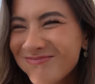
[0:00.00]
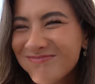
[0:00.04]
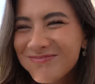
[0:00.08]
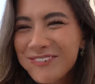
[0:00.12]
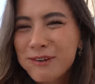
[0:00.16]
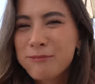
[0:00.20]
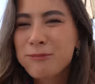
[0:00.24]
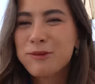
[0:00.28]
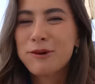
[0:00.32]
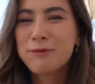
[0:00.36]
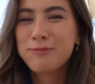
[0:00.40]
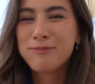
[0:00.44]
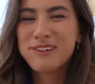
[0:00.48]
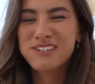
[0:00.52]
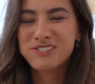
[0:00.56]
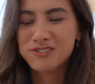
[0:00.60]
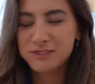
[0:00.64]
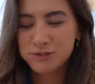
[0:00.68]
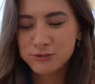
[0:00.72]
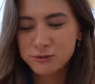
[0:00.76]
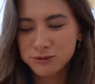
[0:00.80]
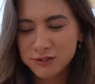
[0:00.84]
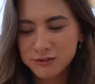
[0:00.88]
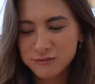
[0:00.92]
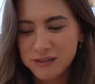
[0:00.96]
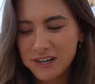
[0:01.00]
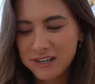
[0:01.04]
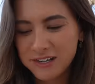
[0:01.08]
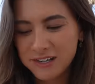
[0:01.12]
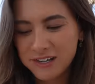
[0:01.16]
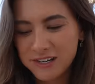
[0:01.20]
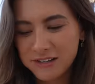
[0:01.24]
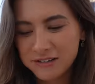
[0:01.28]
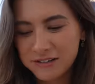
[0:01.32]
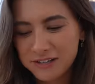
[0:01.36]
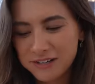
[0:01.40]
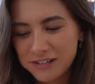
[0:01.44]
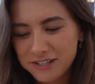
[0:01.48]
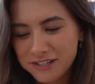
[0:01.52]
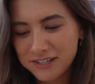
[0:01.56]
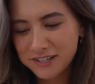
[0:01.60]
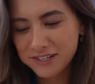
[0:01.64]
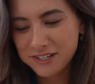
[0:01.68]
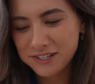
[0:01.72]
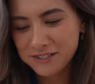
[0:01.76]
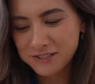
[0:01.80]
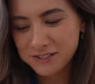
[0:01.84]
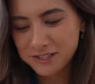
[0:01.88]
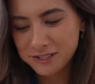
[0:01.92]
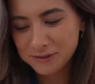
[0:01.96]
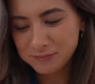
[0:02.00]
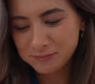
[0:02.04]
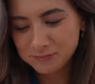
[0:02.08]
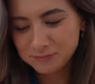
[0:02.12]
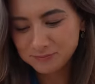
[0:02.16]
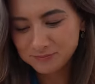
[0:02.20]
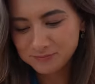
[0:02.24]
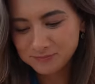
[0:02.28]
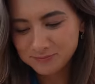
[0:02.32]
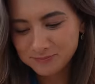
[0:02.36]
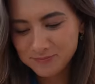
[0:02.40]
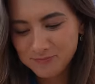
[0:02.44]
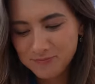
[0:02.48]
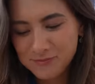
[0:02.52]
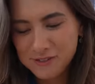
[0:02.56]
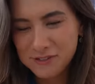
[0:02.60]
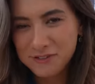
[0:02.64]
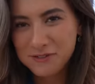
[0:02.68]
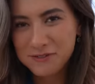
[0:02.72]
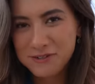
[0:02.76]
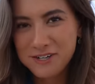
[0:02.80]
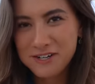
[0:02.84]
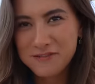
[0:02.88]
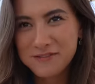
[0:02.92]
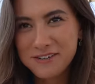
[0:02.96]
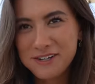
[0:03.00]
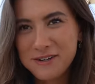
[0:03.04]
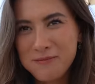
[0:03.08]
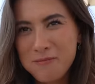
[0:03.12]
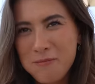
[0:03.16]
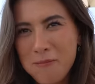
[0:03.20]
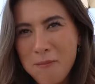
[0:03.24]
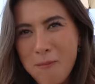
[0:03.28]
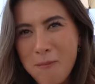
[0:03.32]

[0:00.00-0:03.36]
I'm not a big sauce fan either, I like ketchup and gravy.